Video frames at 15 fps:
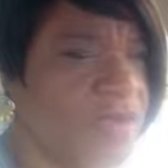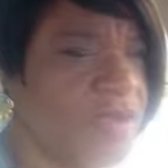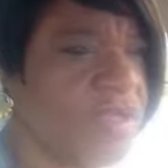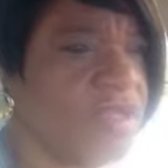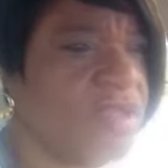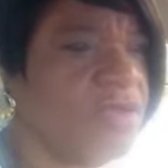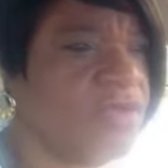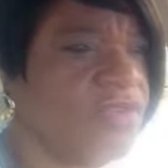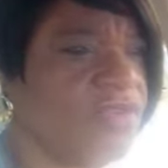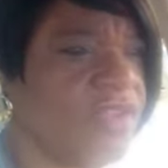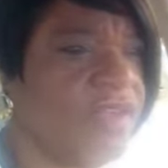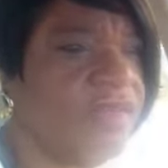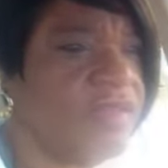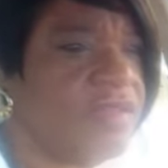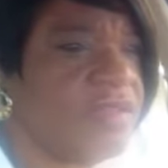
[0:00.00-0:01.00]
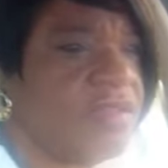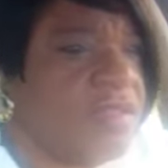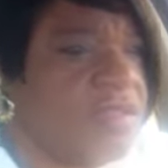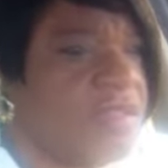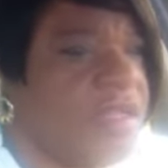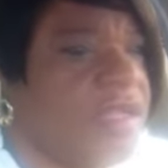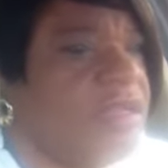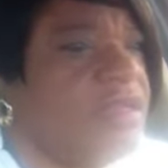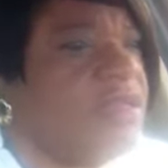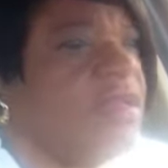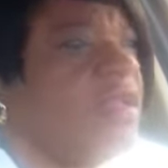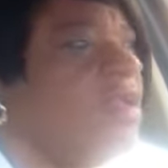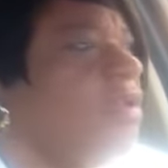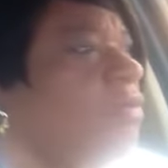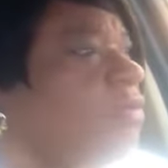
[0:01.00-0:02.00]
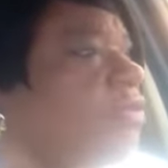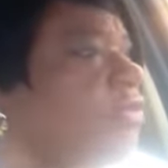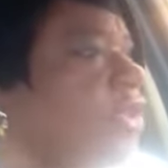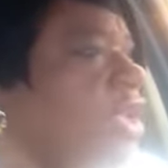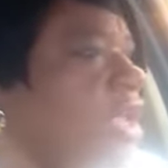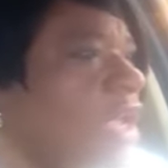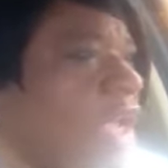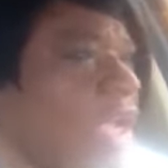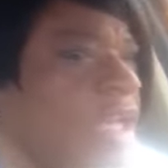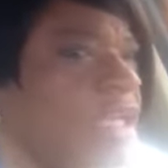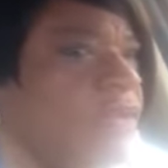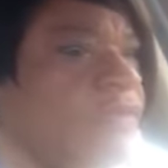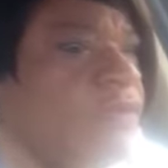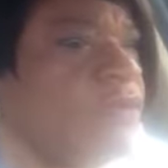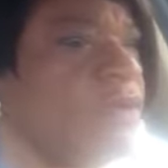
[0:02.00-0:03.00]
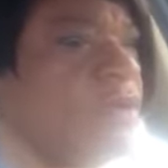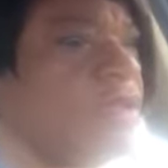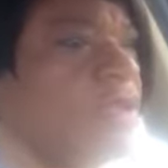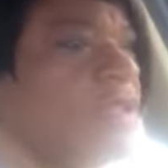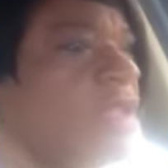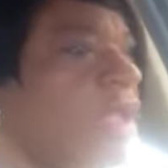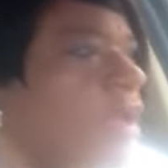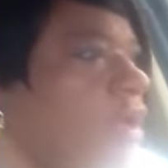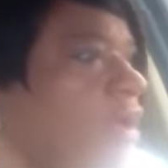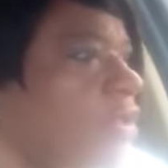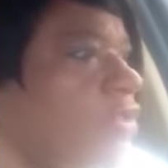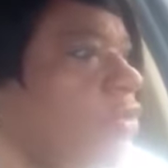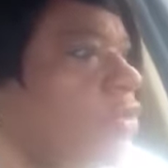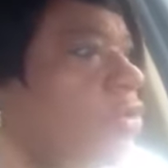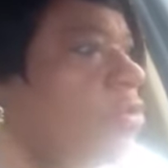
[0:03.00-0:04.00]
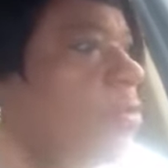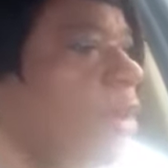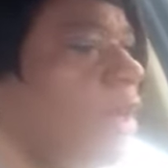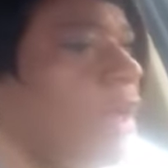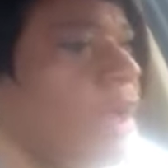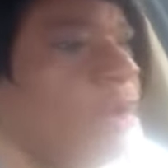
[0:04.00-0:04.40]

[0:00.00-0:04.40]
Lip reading: could get those $17.99 ones, and if you could get that other coupon, I